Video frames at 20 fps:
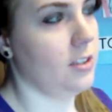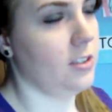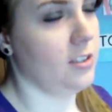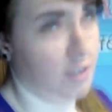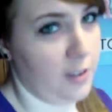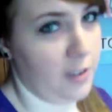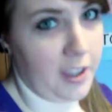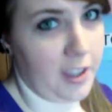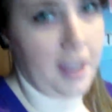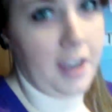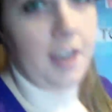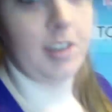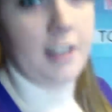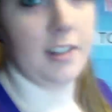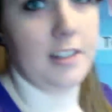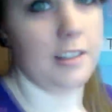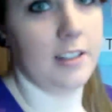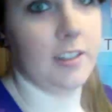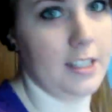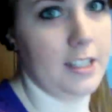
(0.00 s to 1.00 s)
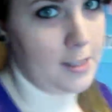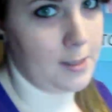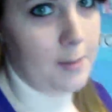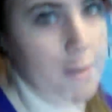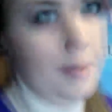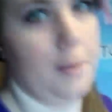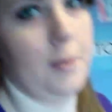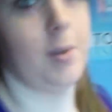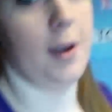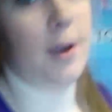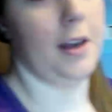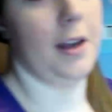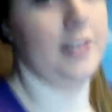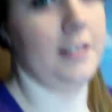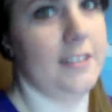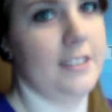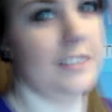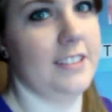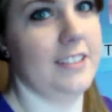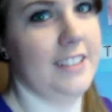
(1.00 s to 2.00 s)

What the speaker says: So yeah, it's been a while.